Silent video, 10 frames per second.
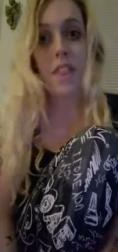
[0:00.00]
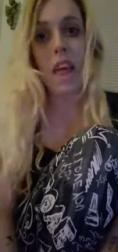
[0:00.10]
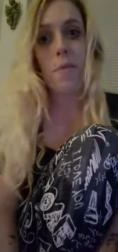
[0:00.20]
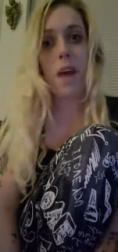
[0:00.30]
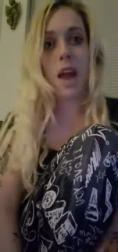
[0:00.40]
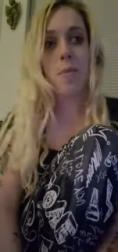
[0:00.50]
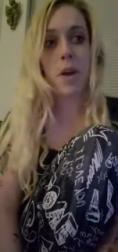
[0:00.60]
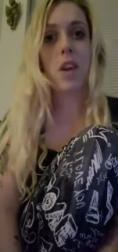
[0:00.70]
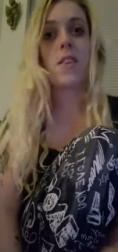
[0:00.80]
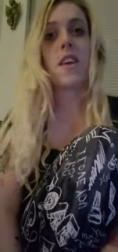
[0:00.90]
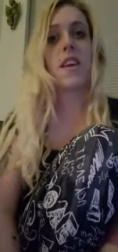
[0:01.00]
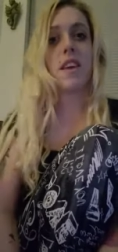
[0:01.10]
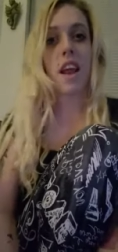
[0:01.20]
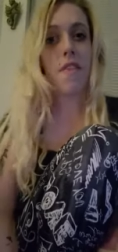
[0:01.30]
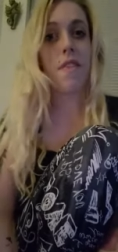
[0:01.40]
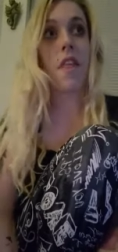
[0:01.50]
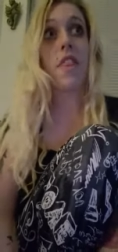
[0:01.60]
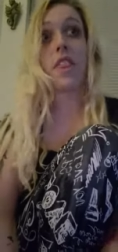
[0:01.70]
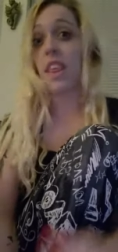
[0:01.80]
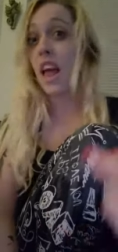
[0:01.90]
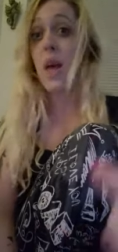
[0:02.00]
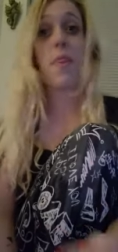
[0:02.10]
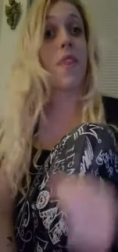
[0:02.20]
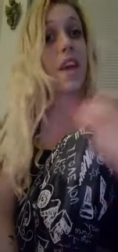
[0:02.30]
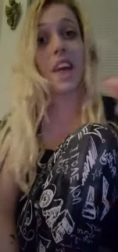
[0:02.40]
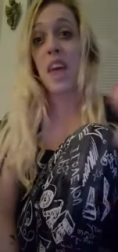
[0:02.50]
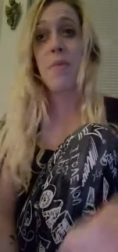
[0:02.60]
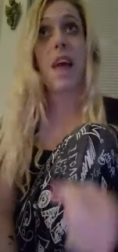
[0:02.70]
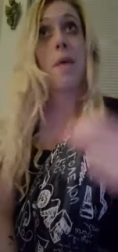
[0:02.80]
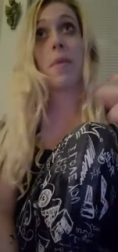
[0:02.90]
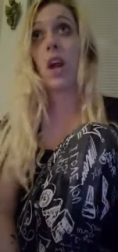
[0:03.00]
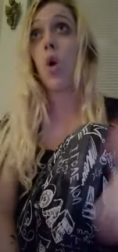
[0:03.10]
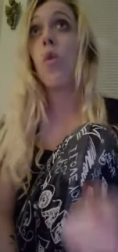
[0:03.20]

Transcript: same kind of person and the same thing keeps happening